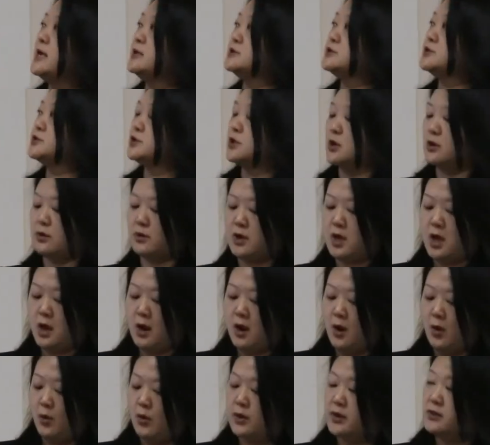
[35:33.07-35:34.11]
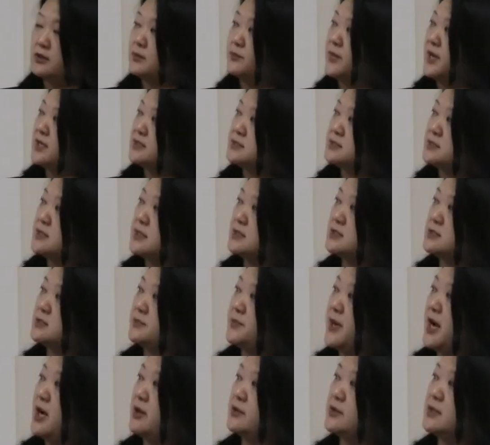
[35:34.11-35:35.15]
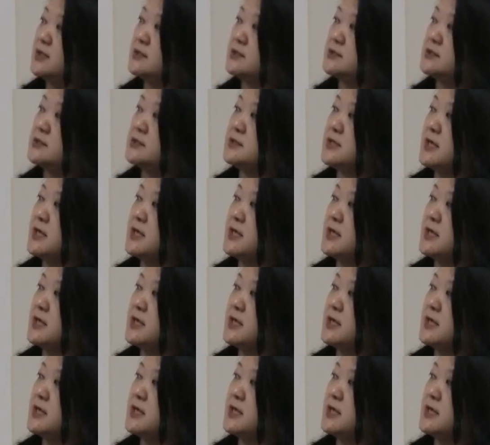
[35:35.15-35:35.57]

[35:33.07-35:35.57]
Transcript: And so, one of the best things about this is